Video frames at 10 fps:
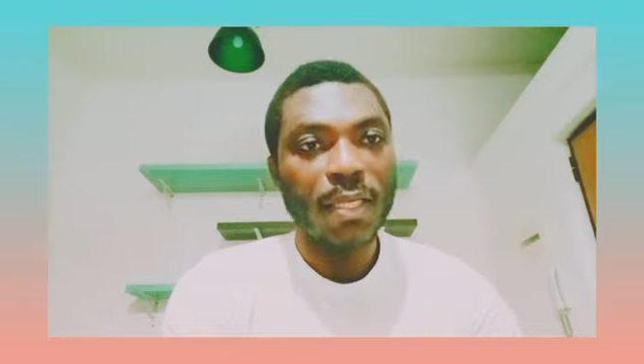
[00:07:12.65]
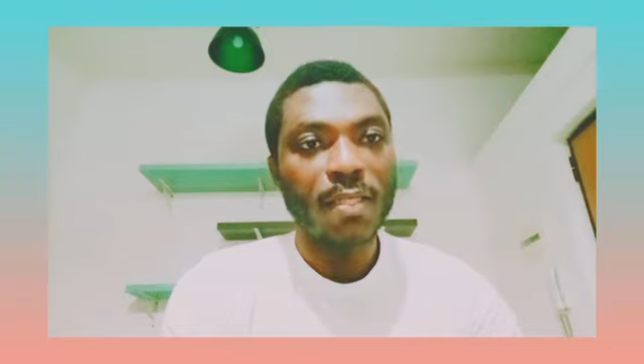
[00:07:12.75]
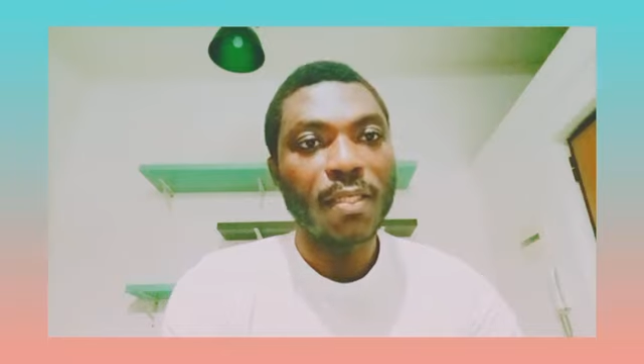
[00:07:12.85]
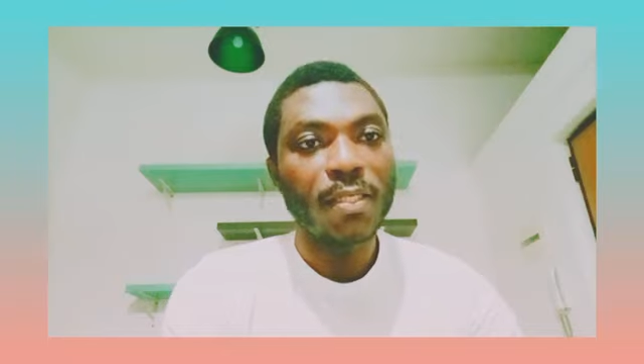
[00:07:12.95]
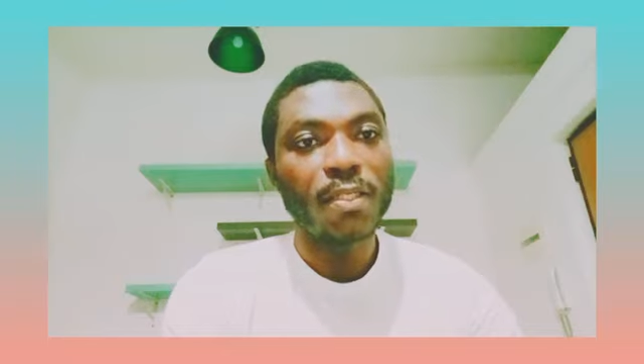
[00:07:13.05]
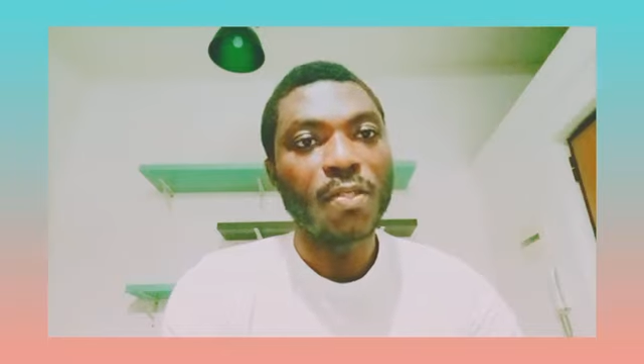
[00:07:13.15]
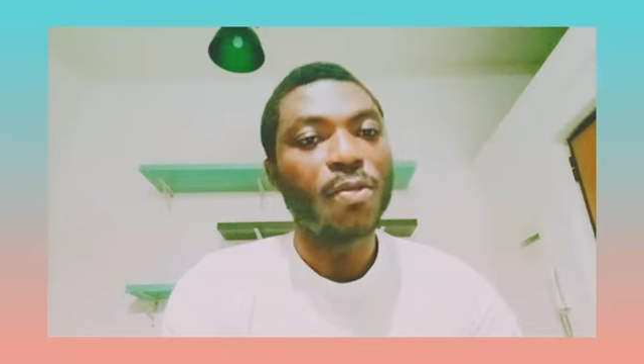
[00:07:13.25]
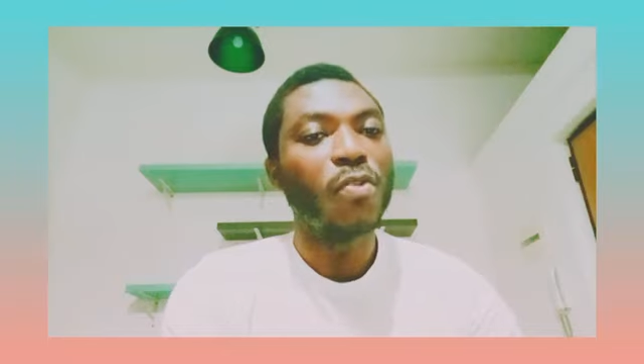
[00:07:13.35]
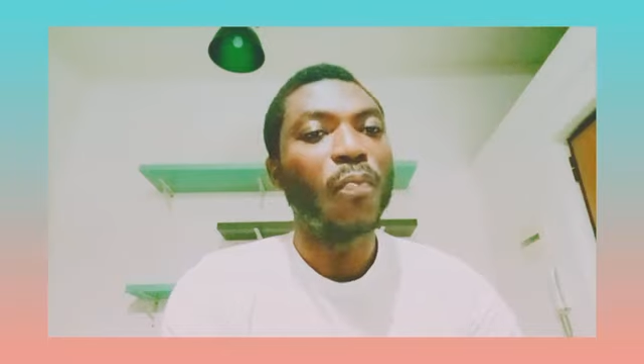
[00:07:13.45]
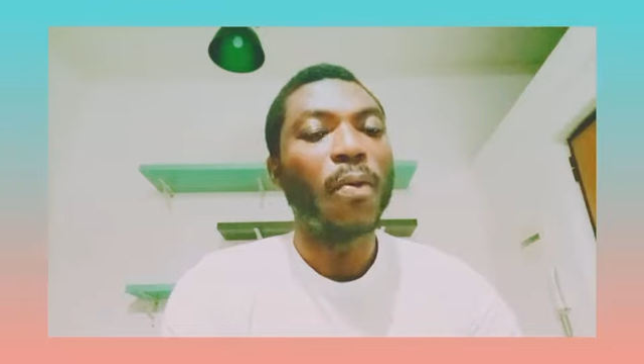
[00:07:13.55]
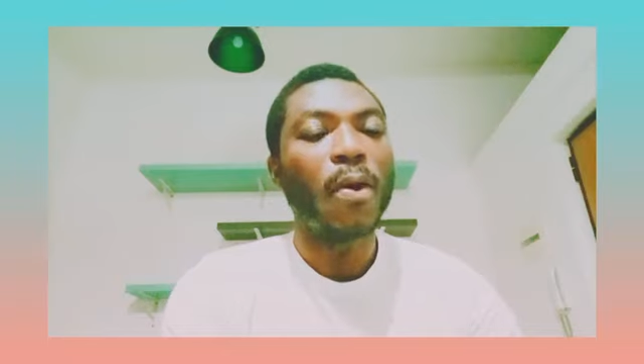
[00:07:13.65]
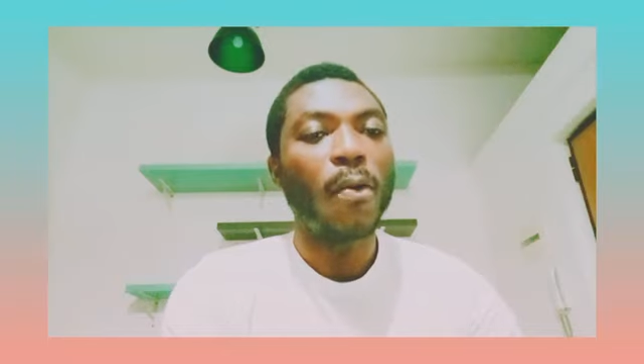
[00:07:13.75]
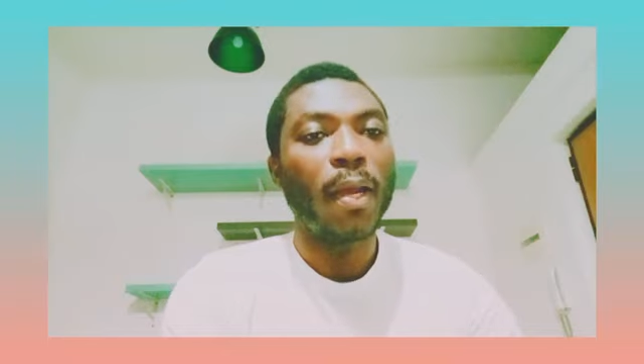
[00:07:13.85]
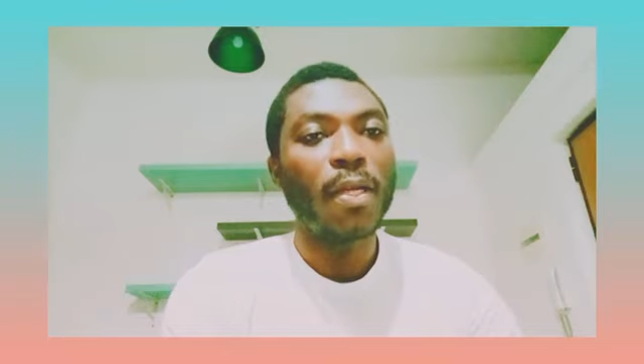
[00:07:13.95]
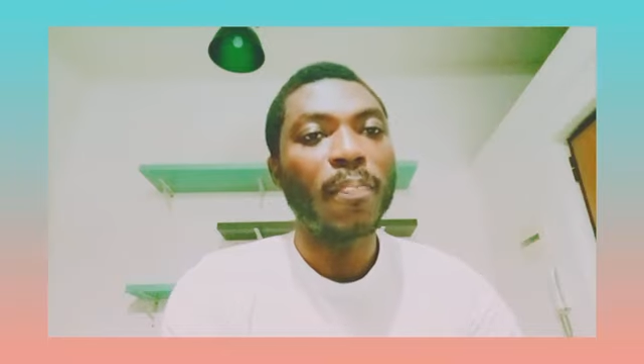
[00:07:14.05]
This is going to be
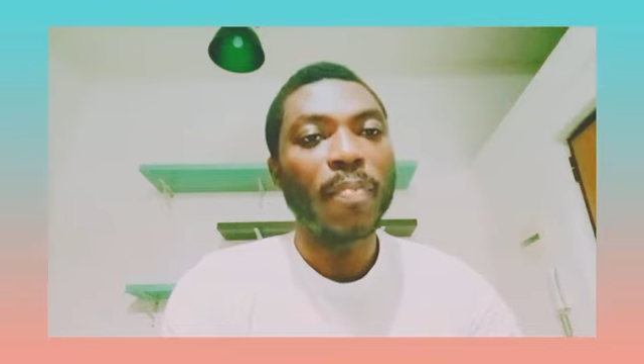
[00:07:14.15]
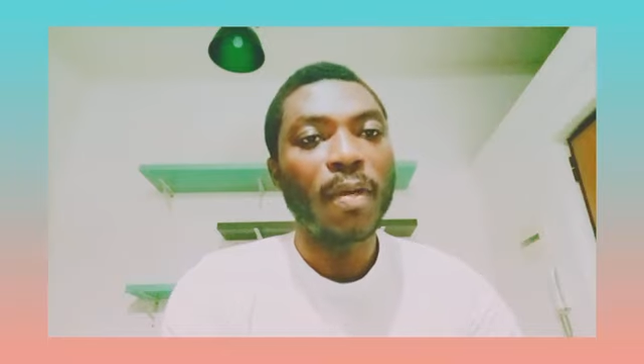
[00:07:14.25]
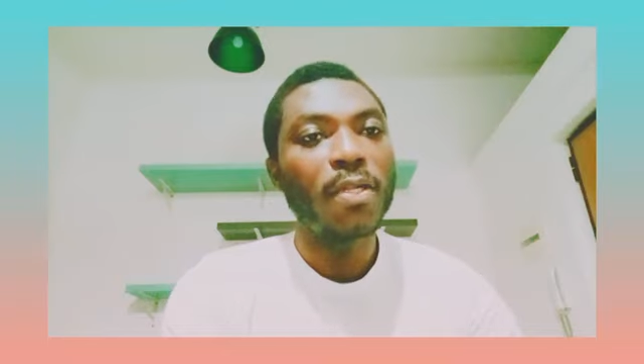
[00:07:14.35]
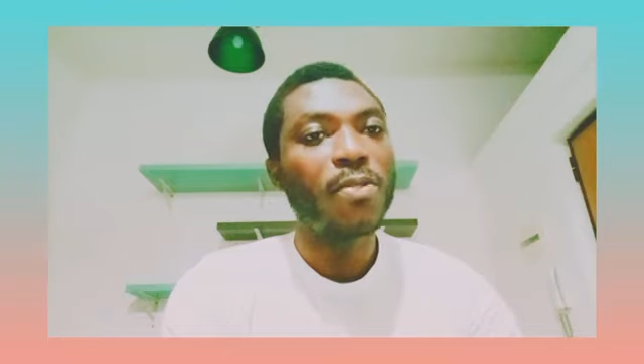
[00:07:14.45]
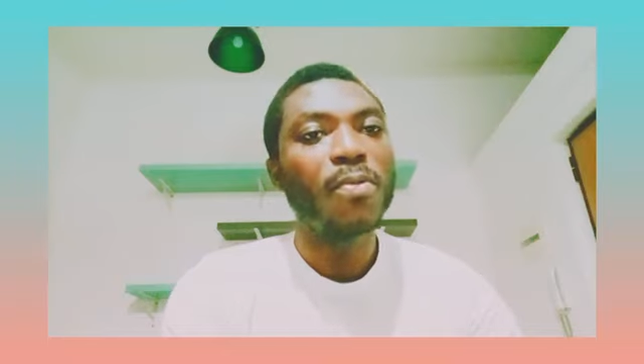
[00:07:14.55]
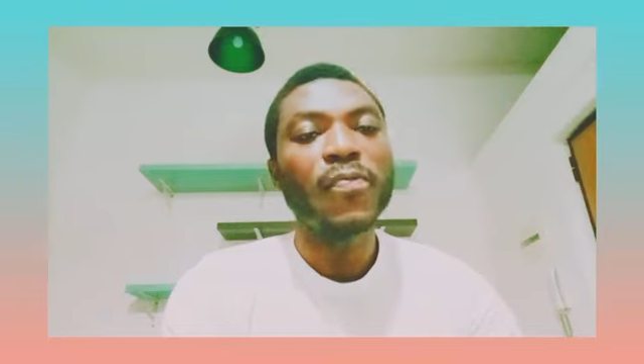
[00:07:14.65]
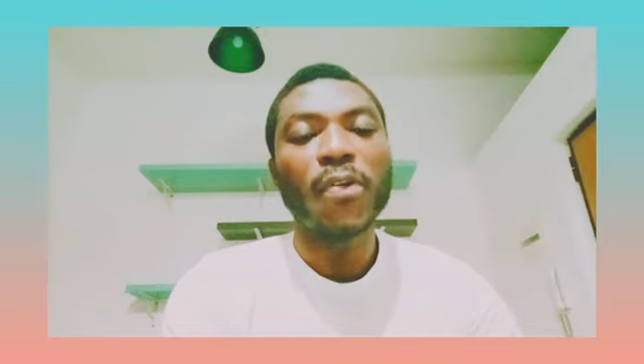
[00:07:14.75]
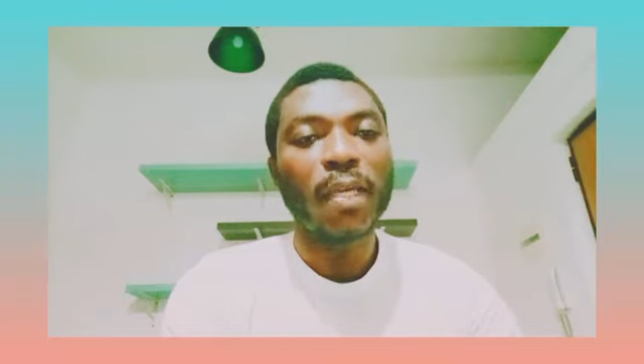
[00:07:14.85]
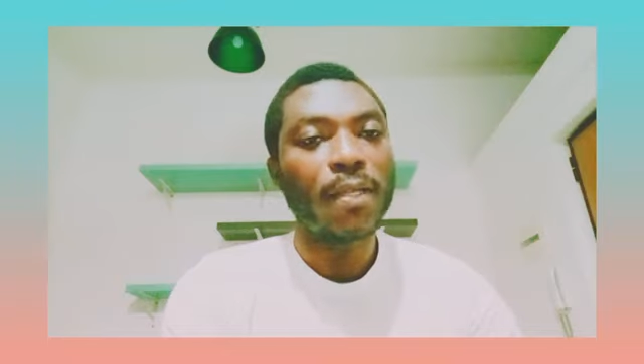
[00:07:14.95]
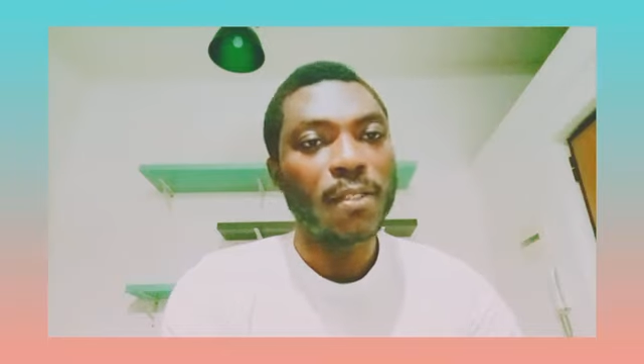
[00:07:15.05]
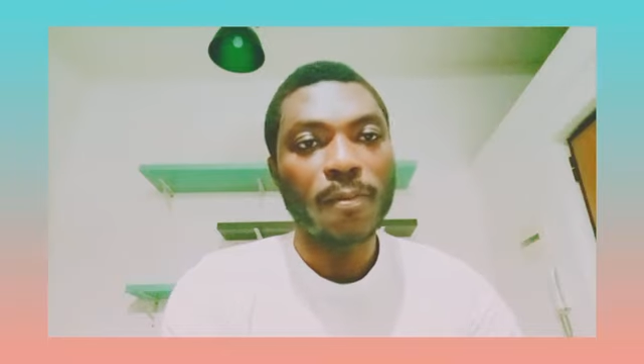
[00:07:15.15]
required. Please don't forget.